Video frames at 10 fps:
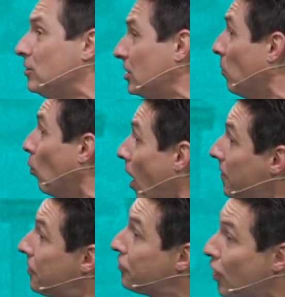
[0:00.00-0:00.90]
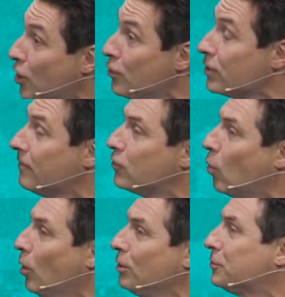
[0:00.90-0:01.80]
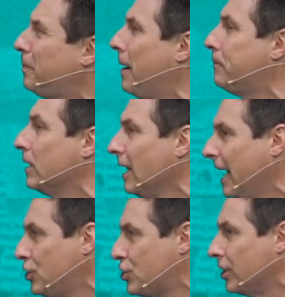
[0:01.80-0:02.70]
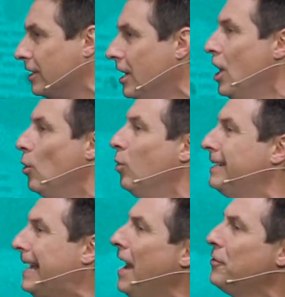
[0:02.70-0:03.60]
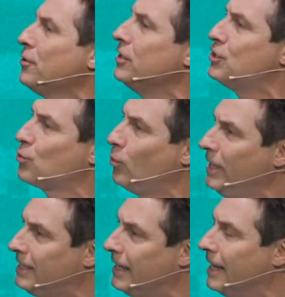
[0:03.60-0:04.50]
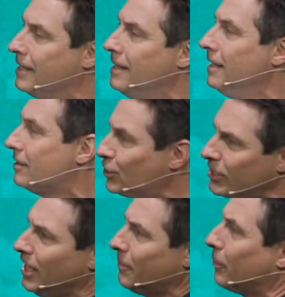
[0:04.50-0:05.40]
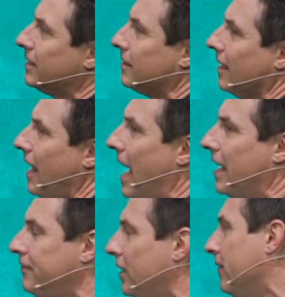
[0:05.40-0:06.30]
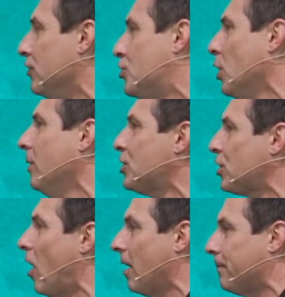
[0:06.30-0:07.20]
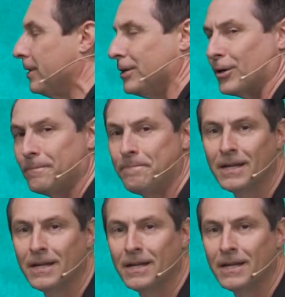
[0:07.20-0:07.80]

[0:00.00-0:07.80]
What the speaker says: some one-third of the world's population will gather this weekend to celebrate the life of a Jewish carpenter